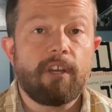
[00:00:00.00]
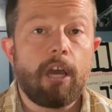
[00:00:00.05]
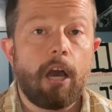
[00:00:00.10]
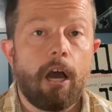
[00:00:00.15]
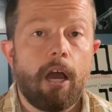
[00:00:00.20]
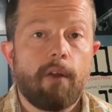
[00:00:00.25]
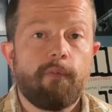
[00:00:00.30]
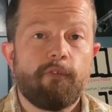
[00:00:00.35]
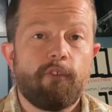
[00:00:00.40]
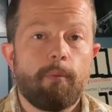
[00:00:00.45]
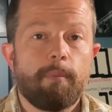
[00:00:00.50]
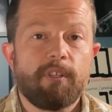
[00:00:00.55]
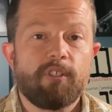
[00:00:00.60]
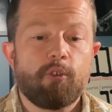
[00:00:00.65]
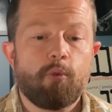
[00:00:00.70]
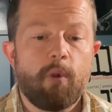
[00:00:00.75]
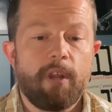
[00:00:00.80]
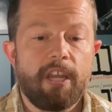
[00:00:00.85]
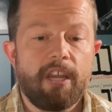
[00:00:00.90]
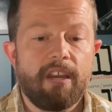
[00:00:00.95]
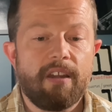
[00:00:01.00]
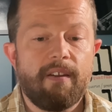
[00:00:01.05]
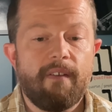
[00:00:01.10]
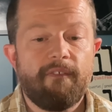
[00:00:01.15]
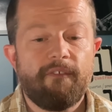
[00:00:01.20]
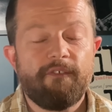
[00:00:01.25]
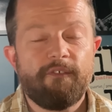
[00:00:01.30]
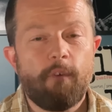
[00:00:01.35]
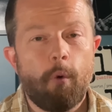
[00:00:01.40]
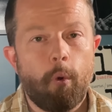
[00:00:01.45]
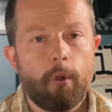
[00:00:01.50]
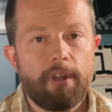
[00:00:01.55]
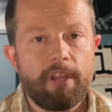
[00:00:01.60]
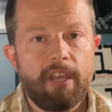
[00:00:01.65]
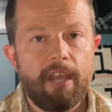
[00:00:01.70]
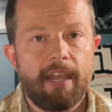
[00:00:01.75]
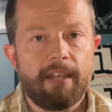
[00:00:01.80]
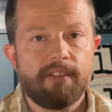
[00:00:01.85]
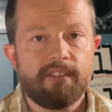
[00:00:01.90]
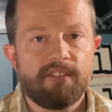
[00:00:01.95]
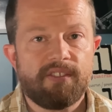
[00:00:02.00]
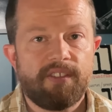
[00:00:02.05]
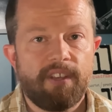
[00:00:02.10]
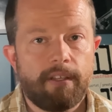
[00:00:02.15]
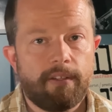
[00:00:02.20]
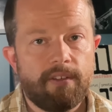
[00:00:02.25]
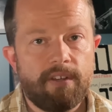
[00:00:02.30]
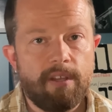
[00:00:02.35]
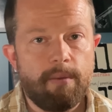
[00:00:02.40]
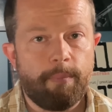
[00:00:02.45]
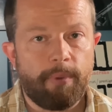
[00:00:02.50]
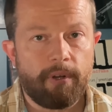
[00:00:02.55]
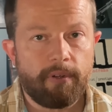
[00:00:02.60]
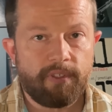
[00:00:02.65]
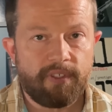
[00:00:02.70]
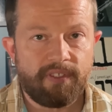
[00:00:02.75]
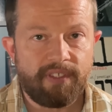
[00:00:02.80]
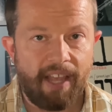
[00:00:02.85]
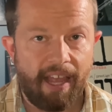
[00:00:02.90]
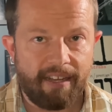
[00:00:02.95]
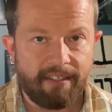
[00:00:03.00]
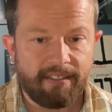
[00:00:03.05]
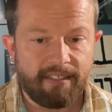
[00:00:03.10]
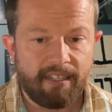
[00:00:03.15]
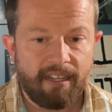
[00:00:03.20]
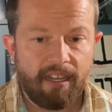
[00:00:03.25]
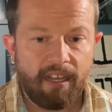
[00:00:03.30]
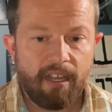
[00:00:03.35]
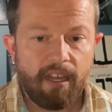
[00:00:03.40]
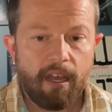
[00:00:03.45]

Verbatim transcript: gone for between 40 and 60%